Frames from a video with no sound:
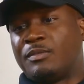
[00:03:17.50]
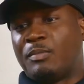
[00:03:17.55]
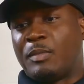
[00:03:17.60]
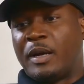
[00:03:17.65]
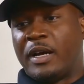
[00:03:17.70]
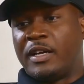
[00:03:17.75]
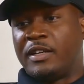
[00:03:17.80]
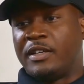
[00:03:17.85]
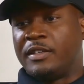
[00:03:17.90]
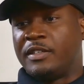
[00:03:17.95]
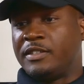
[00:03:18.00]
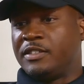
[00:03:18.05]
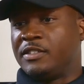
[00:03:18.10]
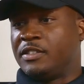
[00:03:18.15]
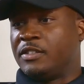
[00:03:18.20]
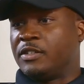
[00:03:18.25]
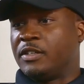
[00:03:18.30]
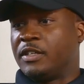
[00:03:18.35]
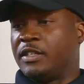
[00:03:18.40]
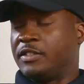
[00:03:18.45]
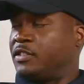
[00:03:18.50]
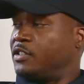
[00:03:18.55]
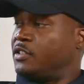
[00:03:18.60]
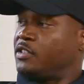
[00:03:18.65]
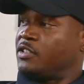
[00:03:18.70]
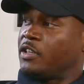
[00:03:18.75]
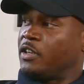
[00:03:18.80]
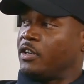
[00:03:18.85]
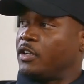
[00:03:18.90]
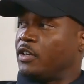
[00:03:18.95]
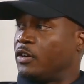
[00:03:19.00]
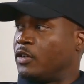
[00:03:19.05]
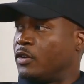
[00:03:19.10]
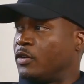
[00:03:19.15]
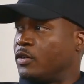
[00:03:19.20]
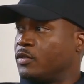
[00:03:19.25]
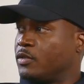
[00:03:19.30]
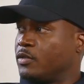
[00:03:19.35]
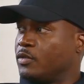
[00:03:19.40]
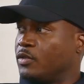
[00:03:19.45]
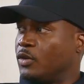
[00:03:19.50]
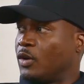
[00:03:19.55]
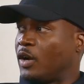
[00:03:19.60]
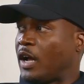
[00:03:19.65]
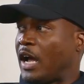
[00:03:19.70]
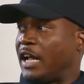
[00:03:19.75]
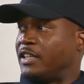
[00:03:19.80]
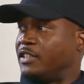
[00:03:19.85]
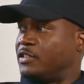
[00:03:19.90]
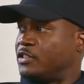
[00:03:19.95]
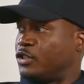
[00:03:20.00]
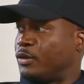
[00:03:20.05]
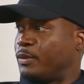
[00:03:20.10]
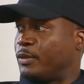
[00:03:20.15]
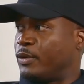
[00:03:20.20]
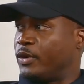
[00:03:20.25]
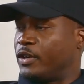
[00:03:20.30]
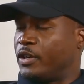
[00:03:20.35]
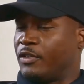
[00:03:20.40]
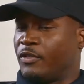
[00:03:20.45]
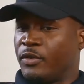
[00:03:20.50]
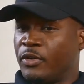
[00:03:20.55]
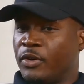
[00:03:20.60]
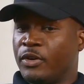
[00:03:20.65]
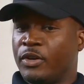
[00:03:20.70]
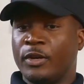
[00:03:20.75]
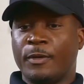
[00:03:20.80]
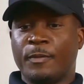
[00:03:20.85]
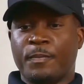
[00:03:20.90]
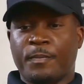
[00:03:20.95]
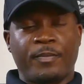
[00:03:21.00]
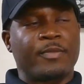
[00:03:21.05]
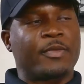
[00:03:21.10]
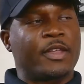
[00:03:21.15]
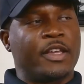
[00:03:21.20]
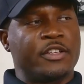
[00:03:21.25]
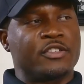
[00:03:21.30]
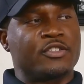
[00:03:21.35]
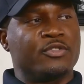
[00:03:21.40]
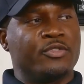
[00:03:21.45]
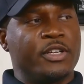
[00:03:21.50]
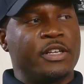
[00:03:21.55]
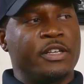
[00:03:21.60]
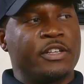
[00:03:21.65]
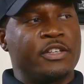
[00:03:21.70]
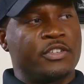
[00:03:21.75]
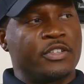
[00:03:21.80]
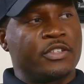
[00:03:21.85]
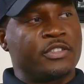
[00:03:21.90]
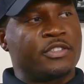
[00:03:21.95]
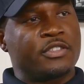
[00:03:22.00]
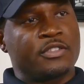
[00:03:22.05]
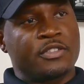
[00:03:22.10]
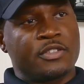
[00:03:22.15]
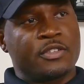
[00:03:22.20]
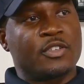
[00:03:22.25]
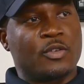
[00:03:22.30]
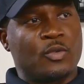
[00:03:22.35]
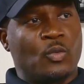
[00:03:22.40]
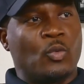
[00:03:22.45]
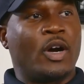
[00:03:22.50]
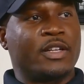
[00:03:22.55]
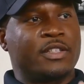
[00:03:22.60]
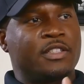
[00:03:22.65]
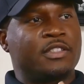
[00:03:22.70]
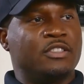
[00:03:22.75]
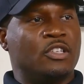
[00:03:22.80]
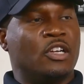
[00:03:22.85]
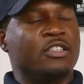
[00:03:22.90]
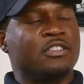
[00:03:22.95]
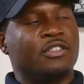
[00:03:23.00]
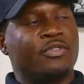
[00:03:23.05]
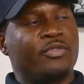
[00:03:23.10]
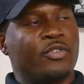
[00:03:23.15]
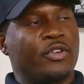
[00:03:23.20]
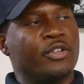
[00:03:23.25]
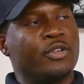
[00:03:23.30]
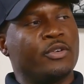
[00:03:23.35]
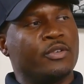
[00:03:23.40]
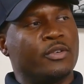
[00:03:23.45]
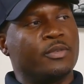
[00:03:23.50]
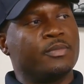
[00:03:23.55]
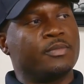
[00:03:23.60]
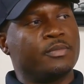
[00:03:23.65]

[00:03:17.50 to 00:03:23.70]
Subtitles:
man, as you say, look handsome or whatever. It's really just what does it for you.